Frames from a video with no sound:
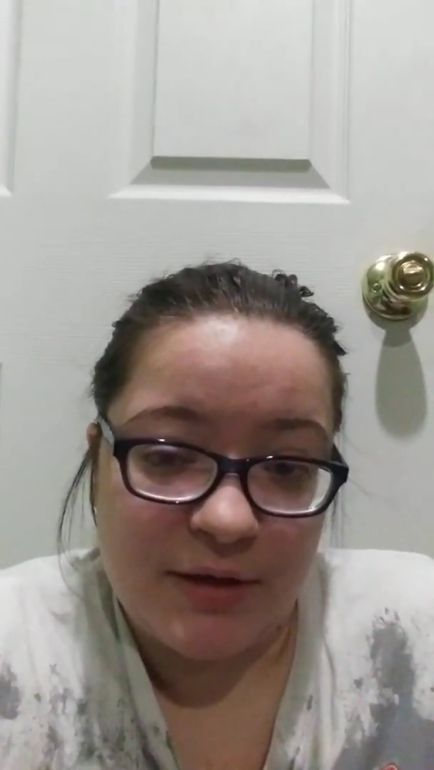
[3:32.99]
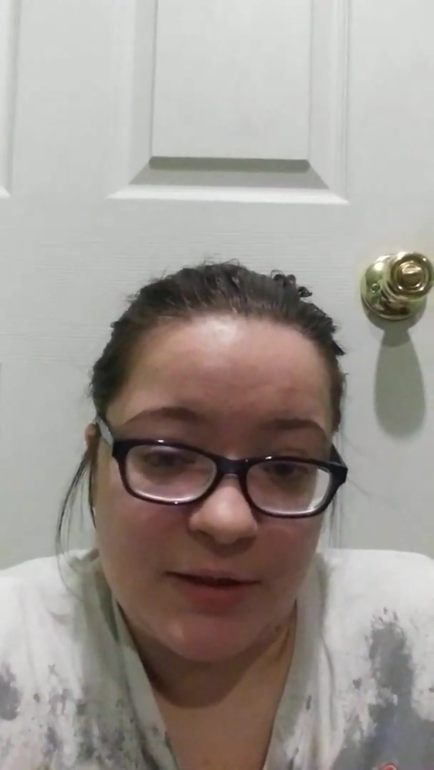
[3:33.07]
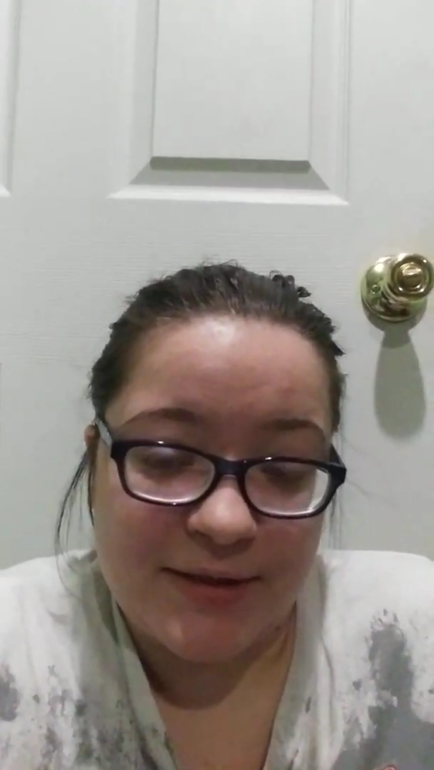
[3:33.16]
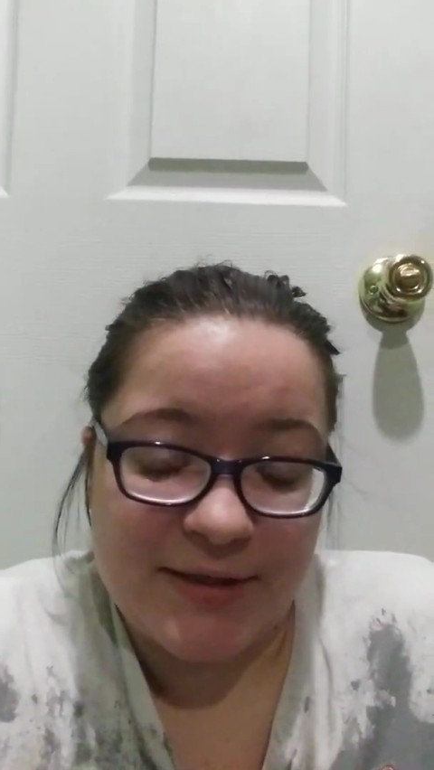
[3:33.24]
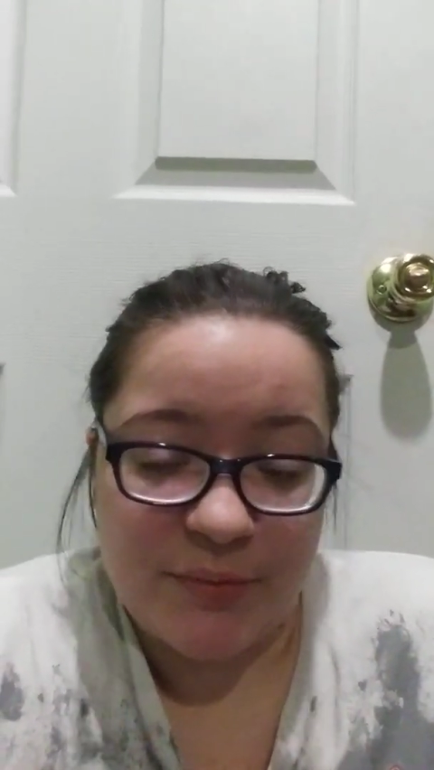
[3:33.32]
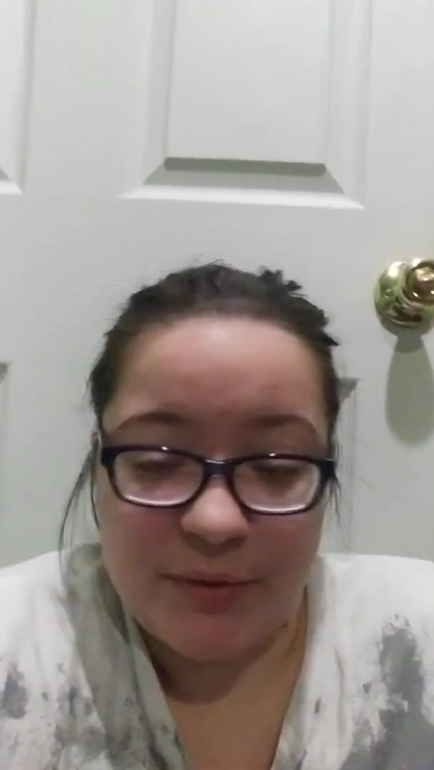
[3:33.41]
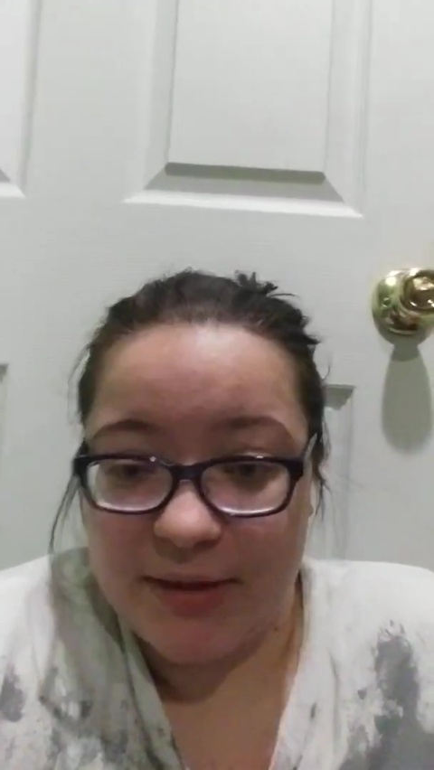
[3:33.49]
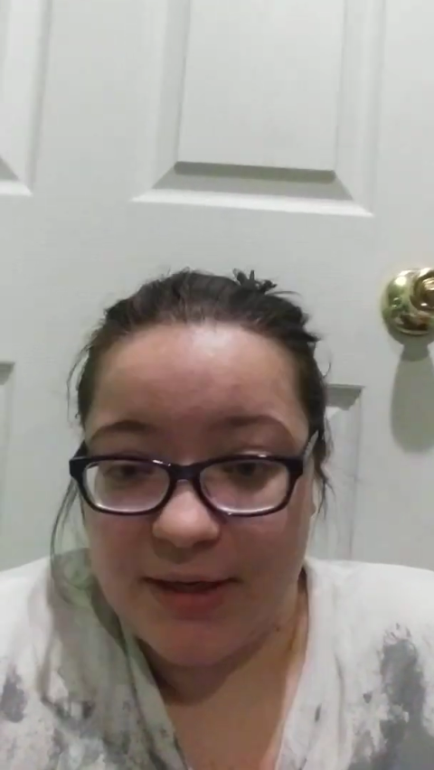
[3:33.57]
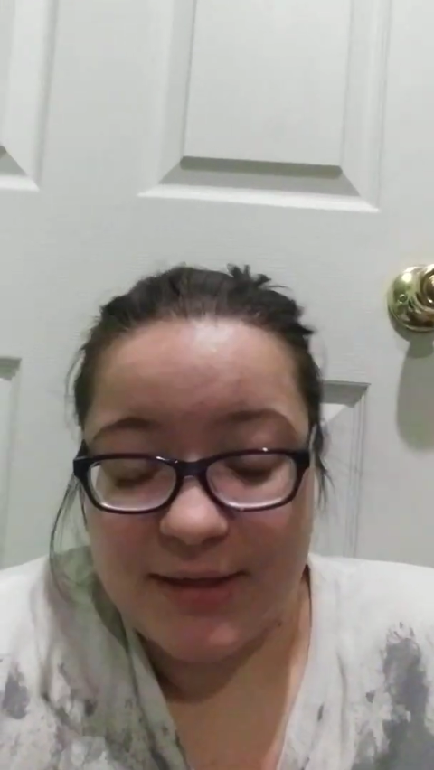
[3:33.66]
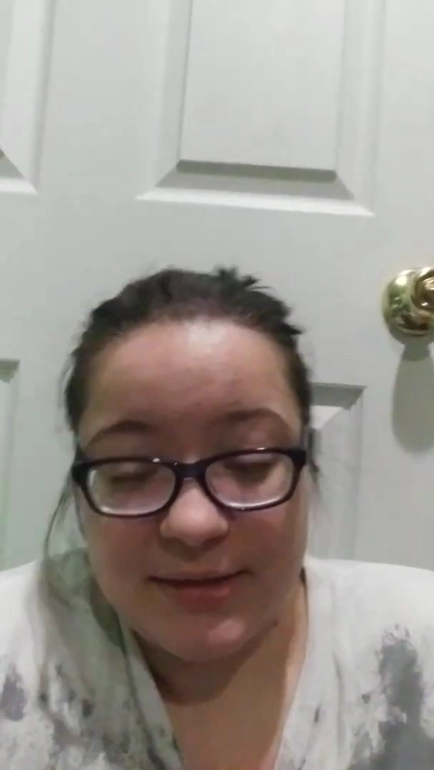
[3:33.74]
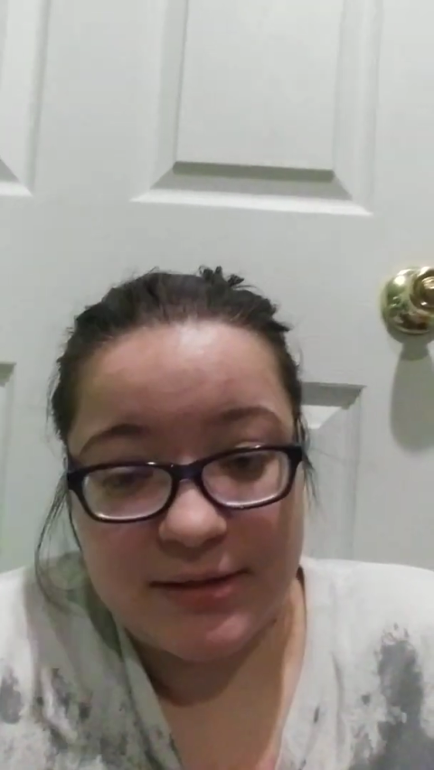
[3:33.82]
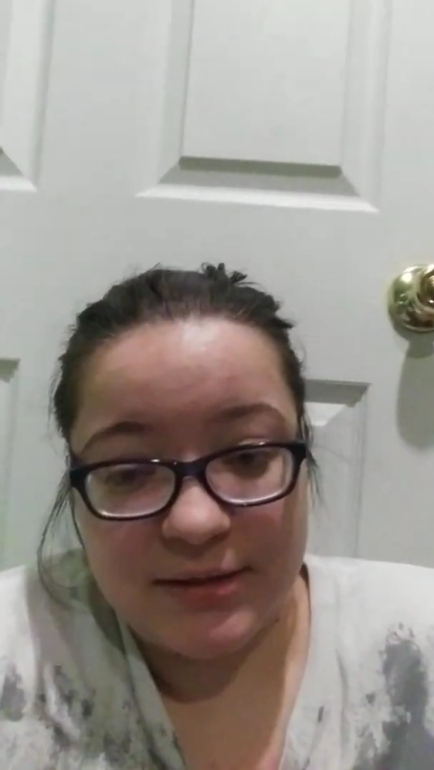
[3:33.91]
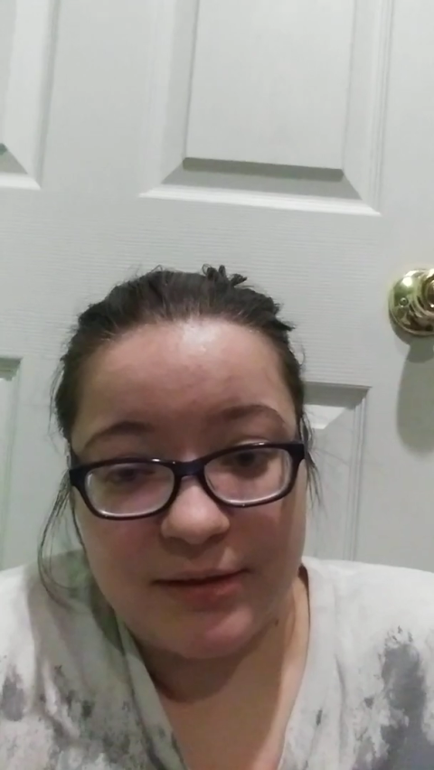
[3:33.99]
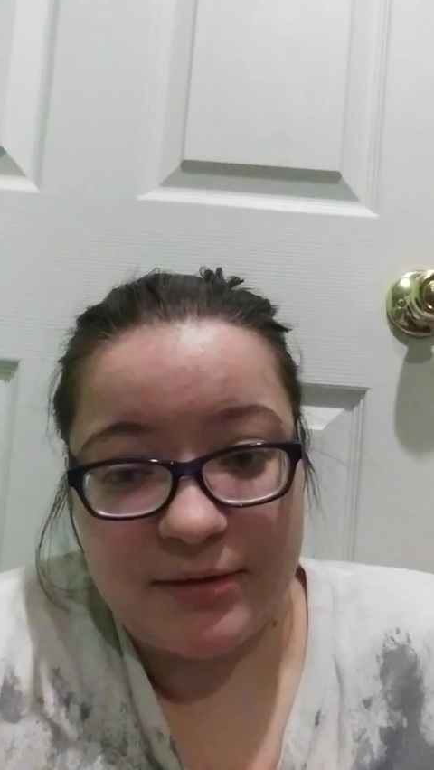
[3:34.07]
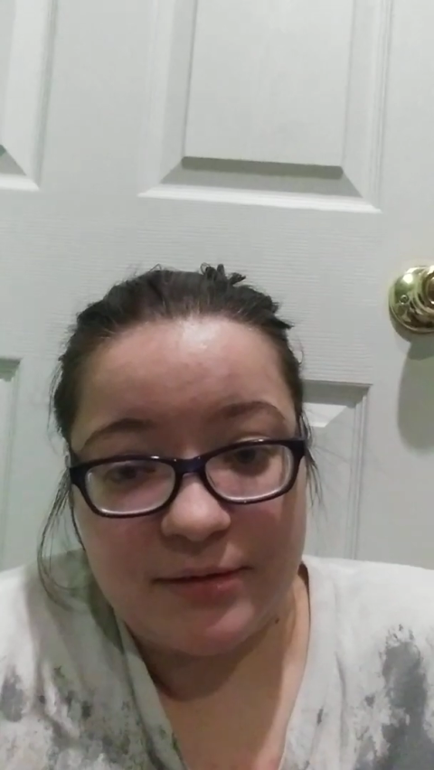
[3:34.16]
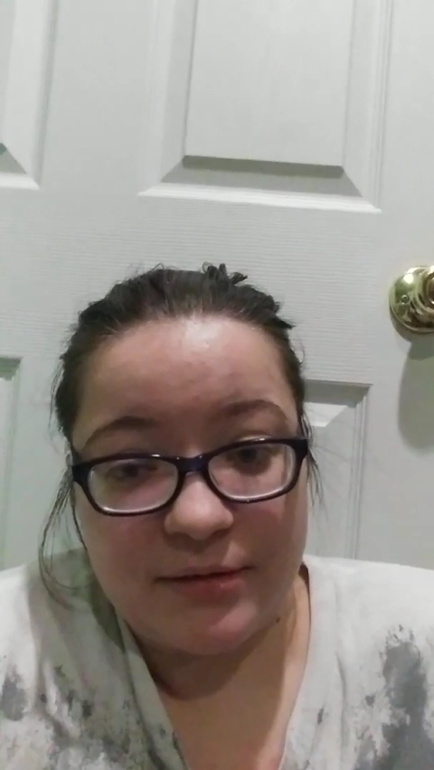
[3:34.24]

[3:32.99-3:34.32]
you tend to bring that into the